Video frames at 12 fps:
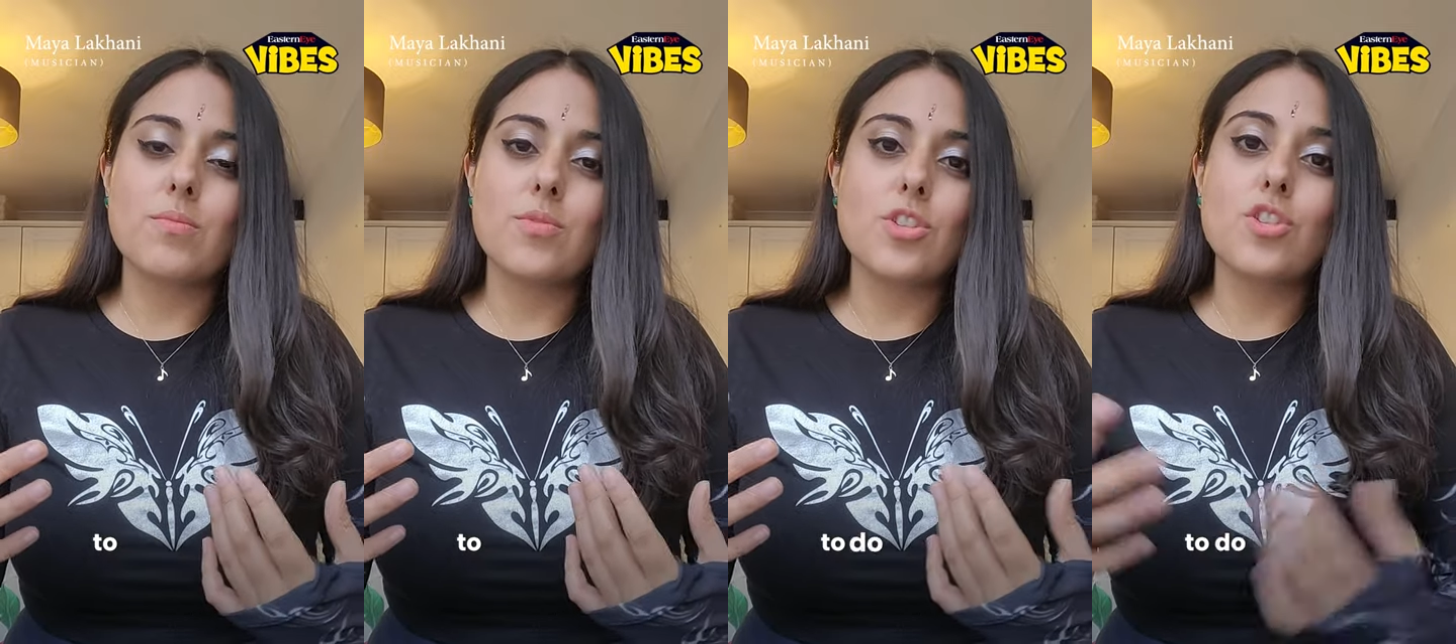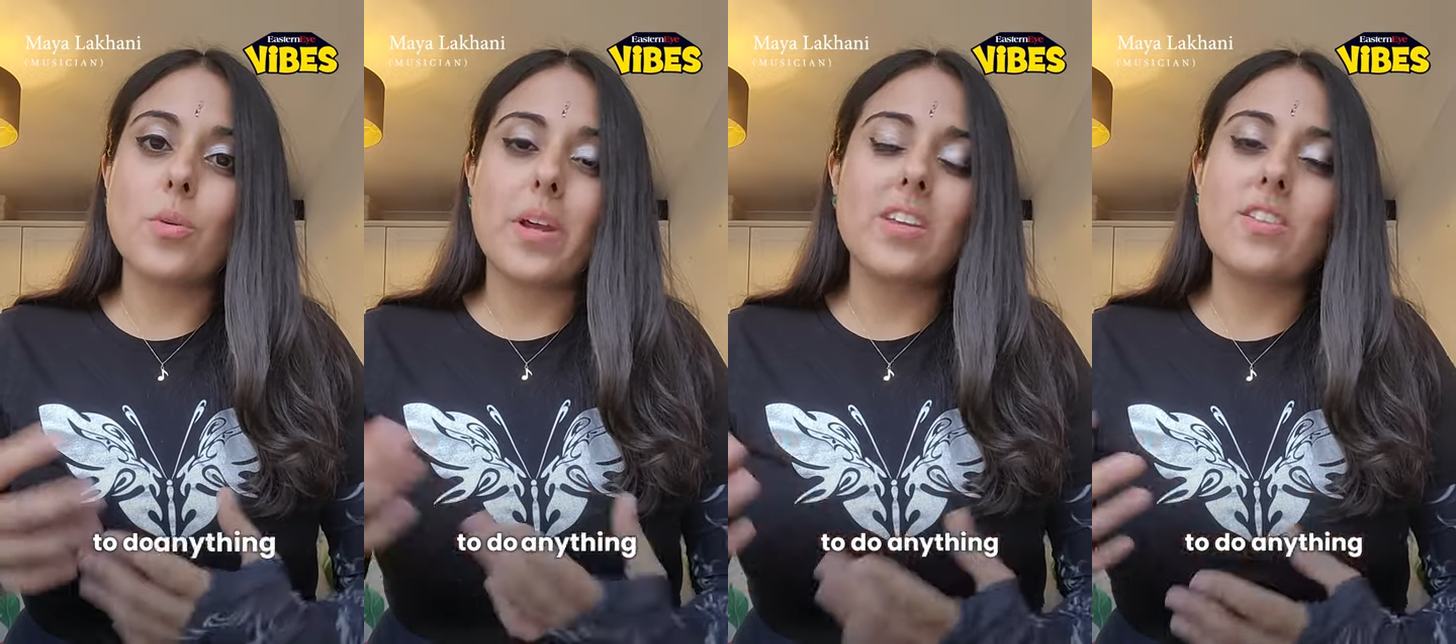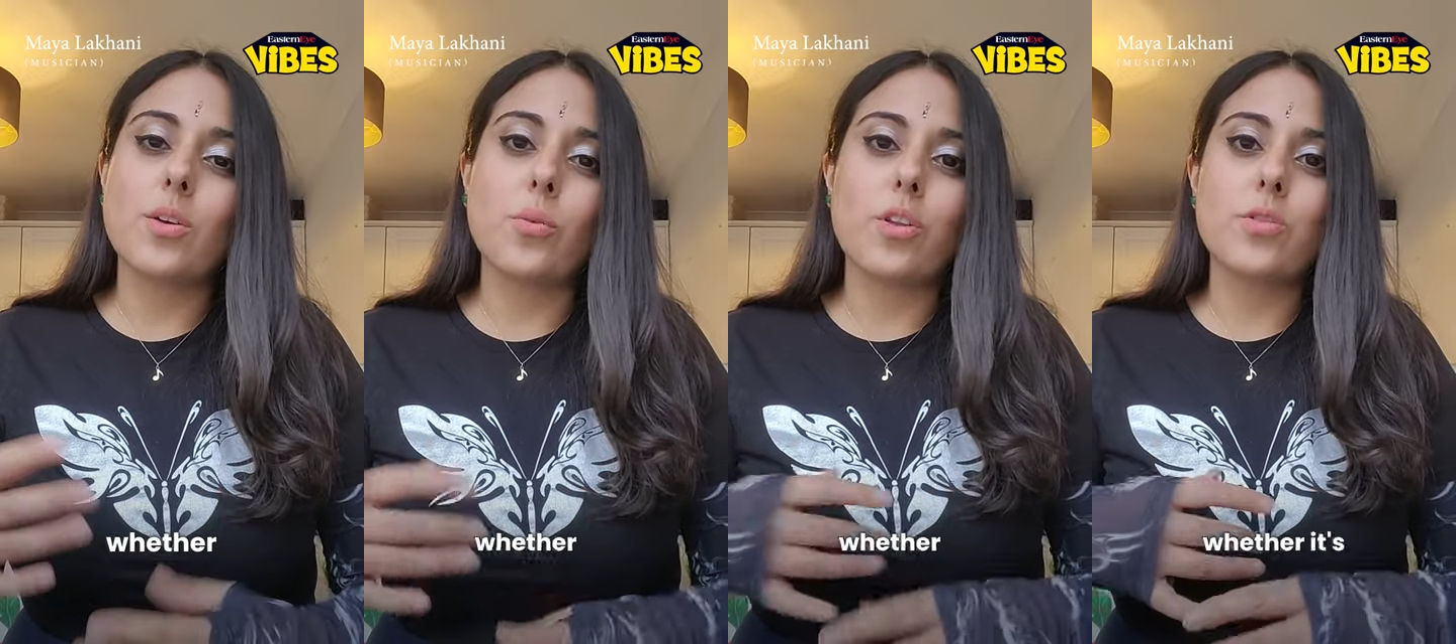to do
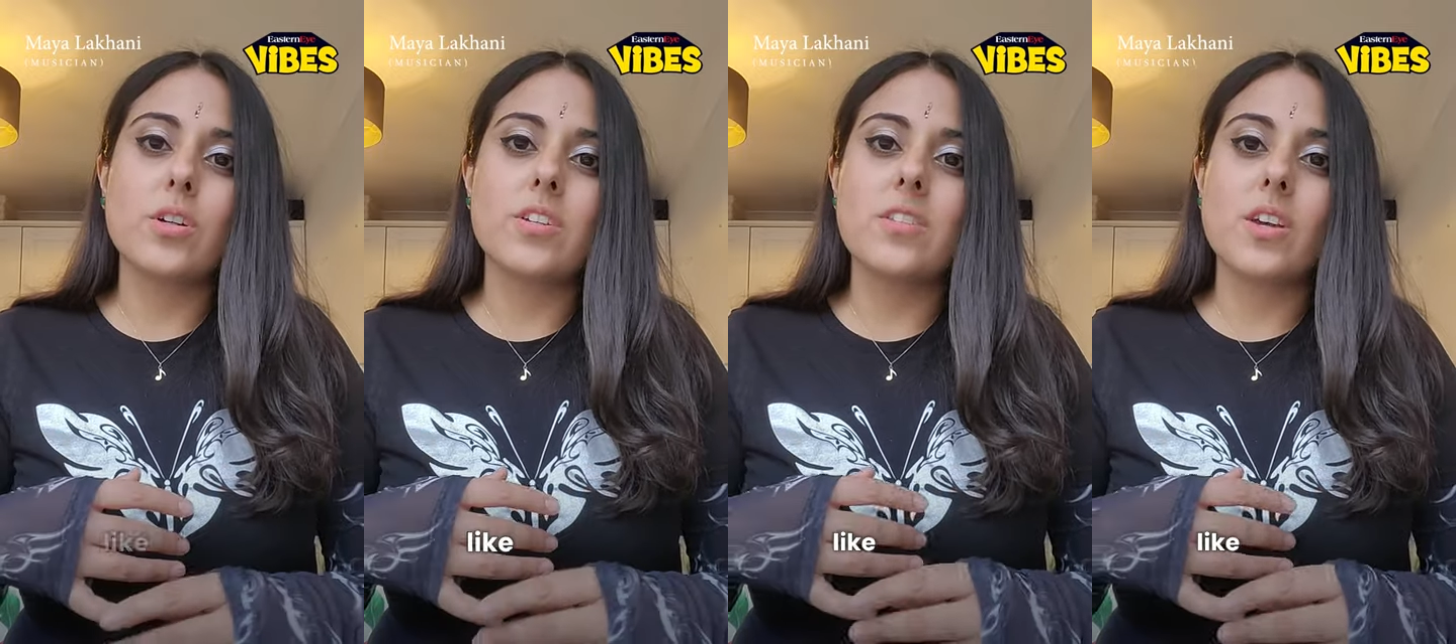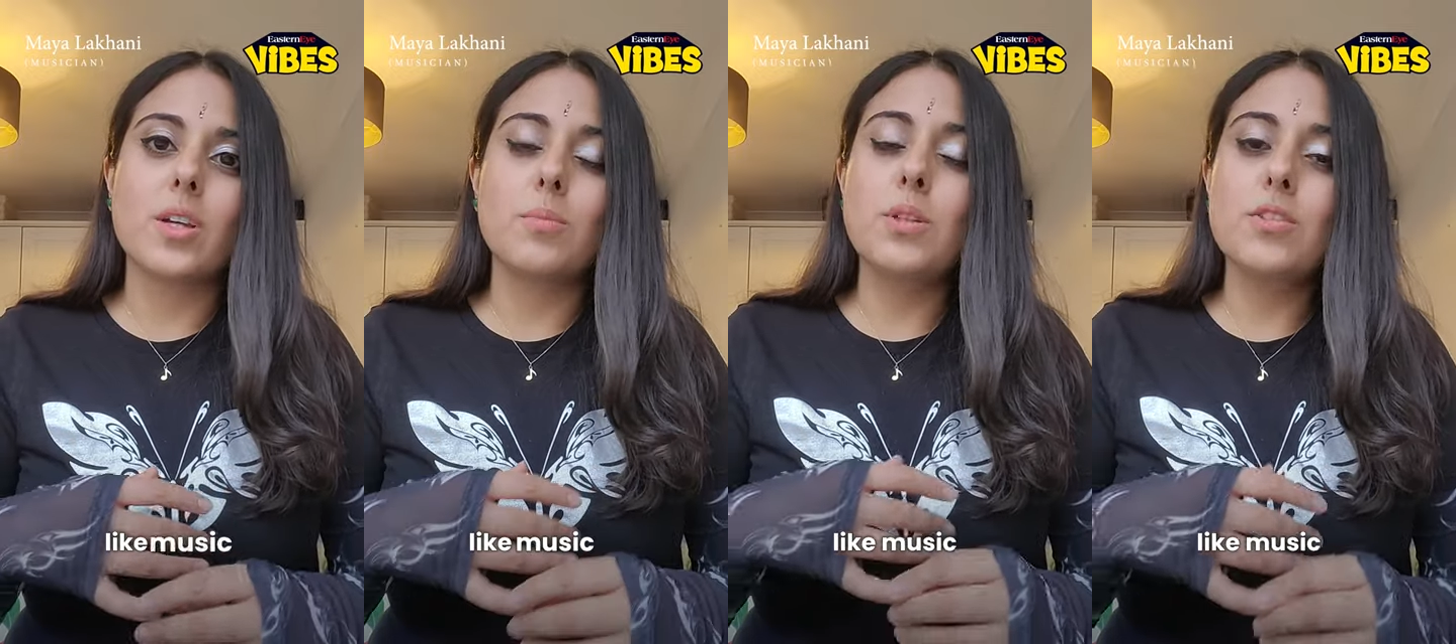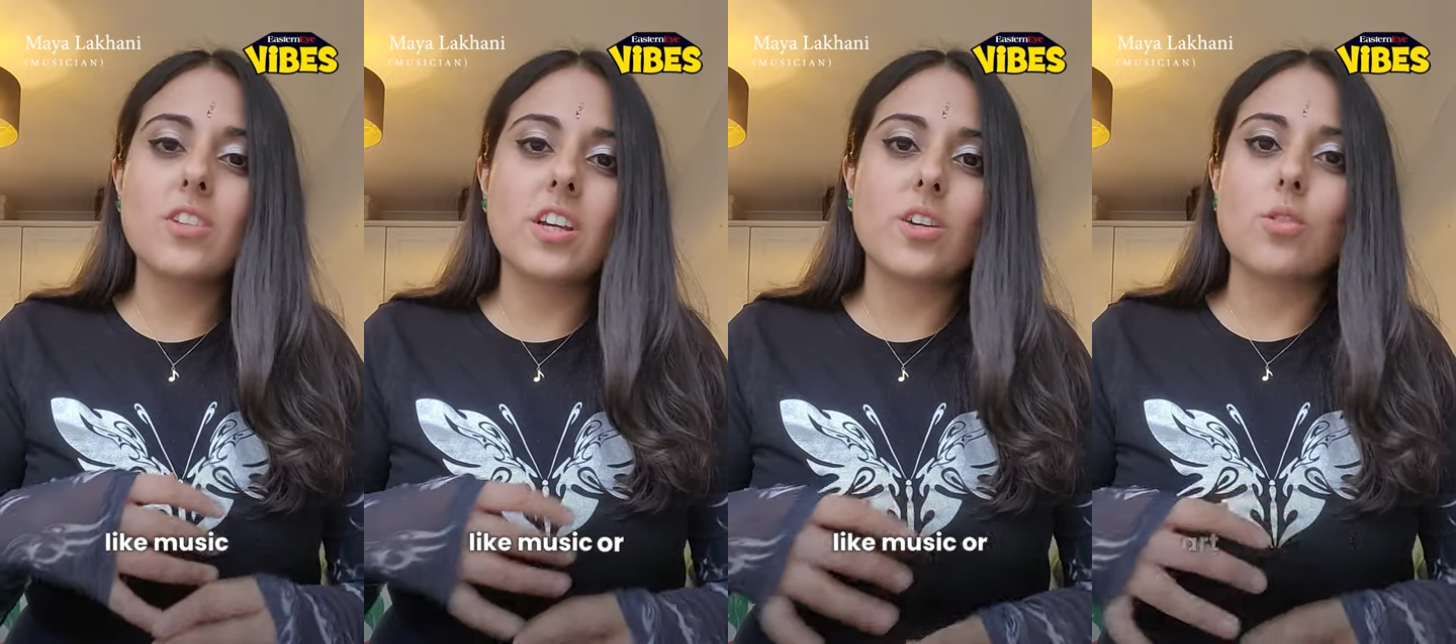anything whether it's like
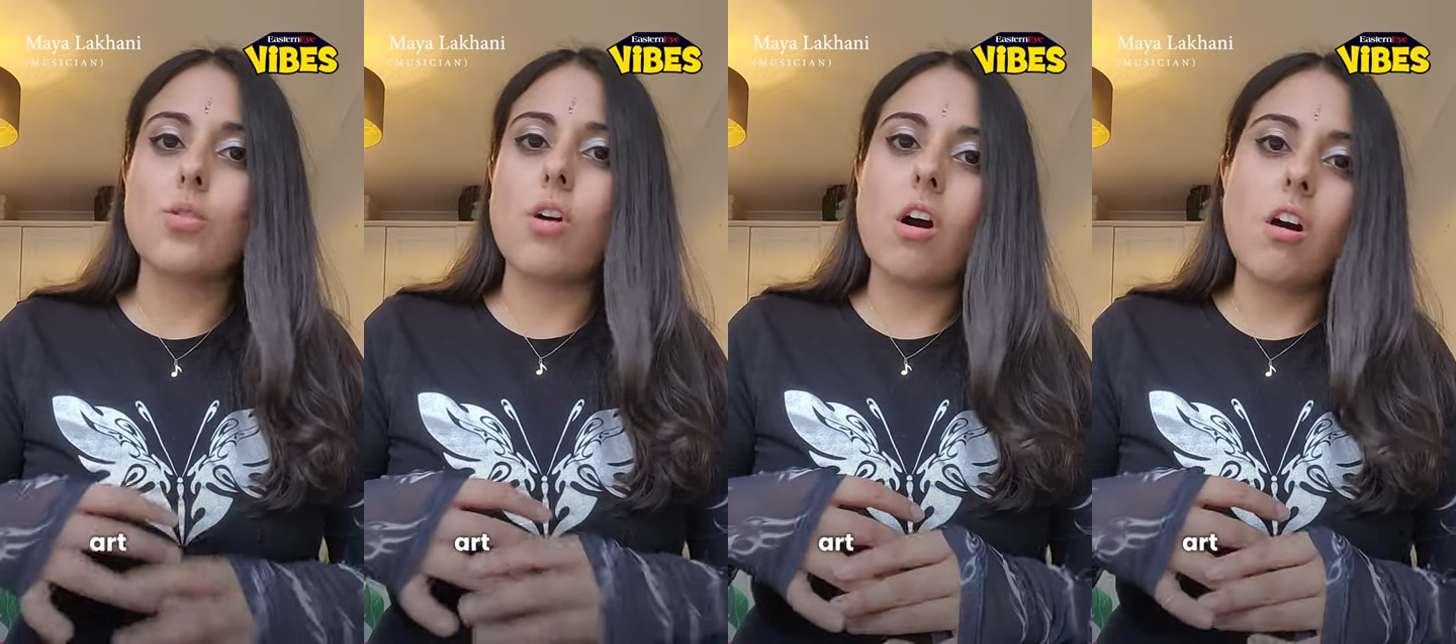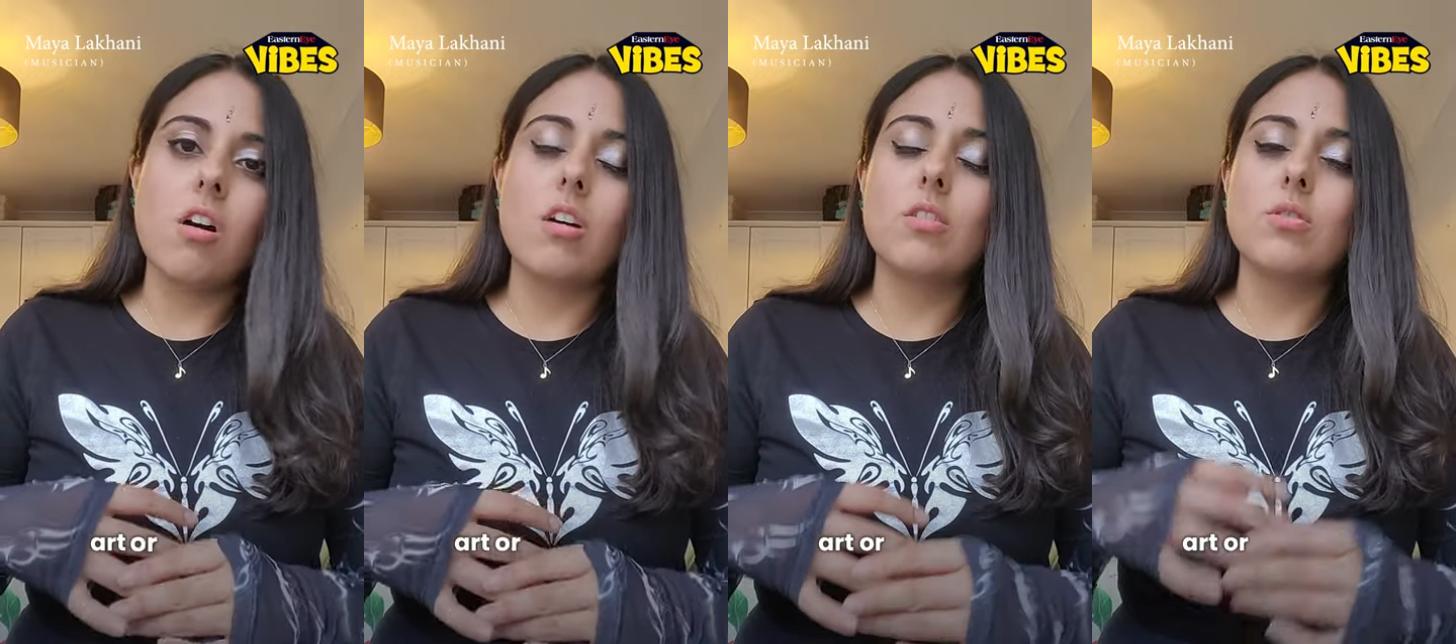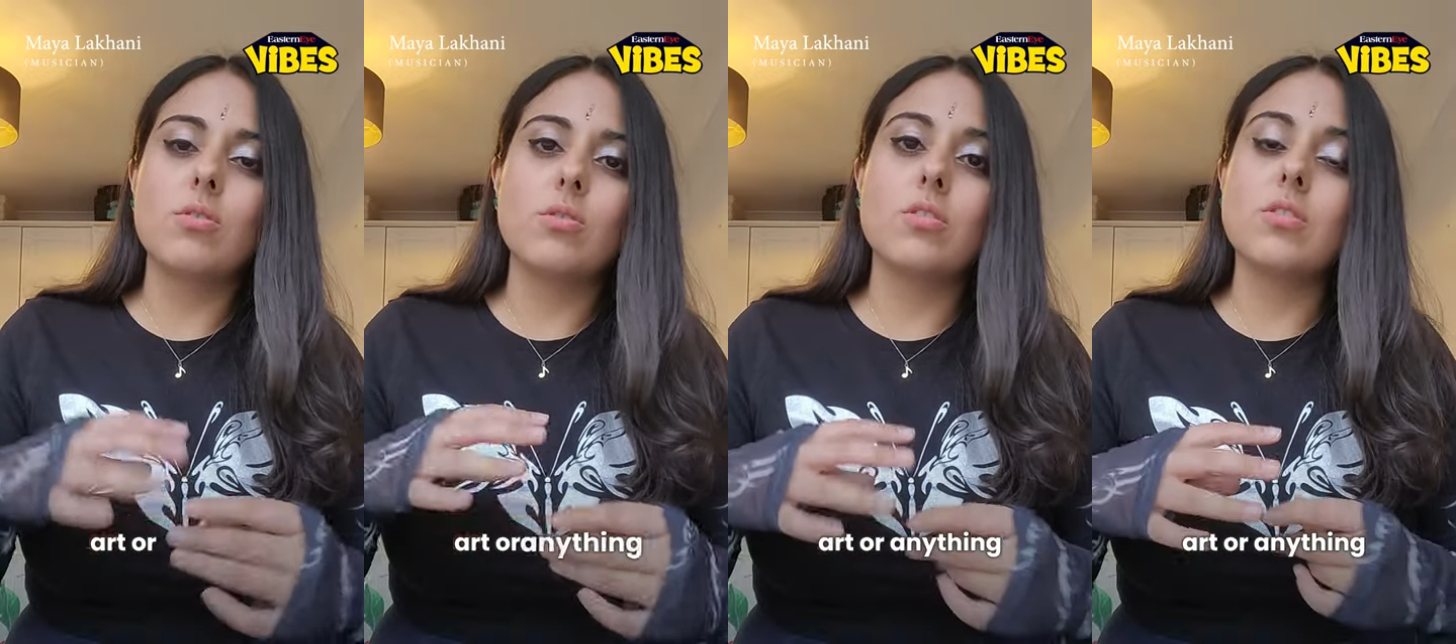music or art
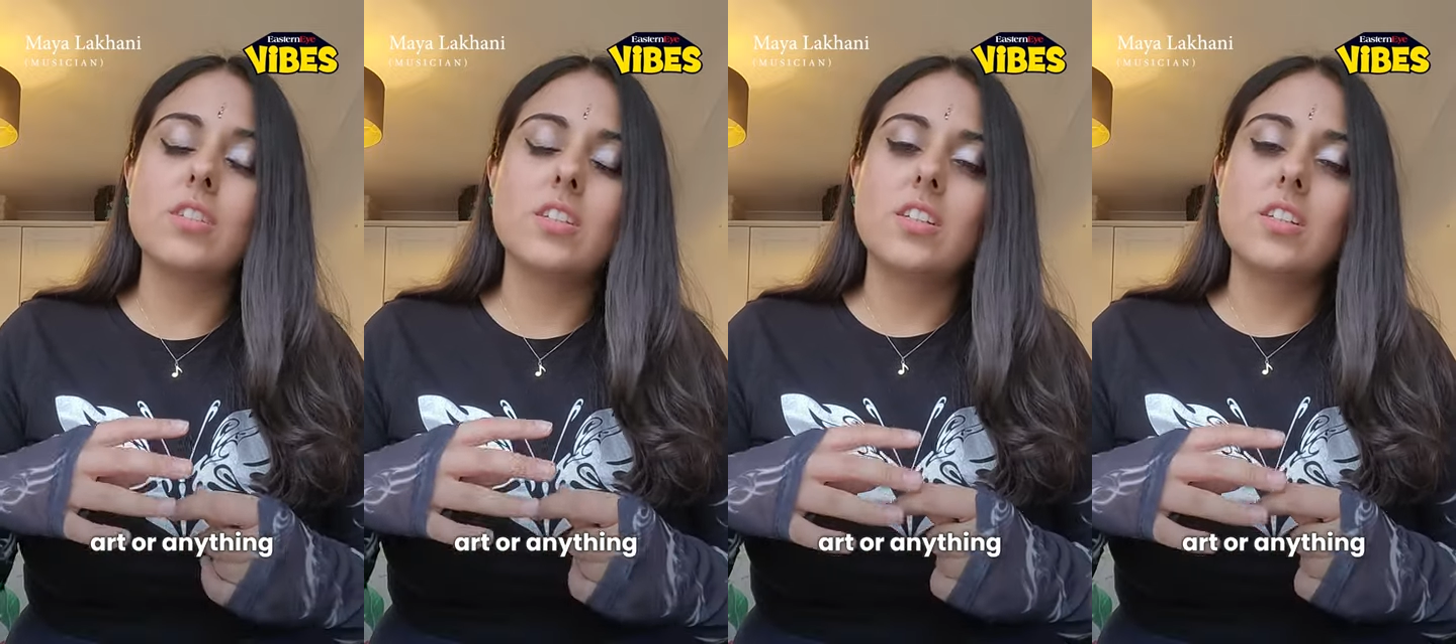or